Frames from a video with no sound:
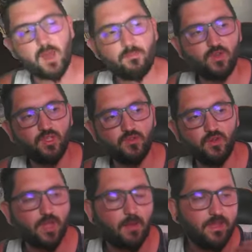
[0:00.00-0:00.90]
that point of
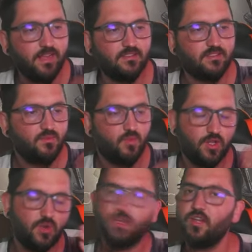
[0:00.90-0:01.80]
view, that means what
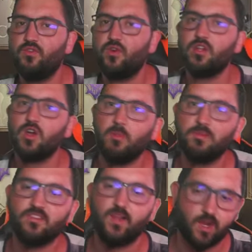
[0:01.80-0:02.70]
do you need for the
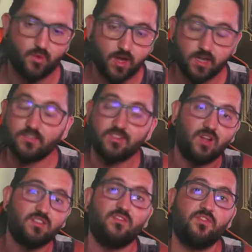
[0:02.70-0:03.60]
Goblin's Lair? Well, it's
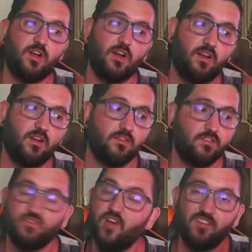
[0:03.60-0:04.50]
lots of, uh,
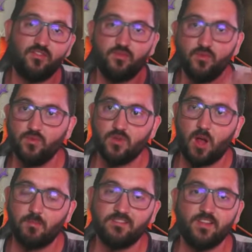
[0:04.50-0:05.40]
it's five
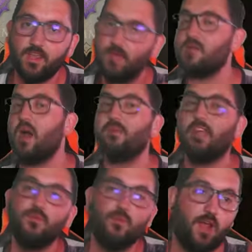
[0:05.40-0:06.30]
goblins that keep coming
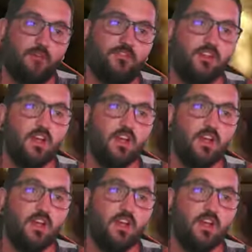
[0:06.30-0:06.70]
in waves.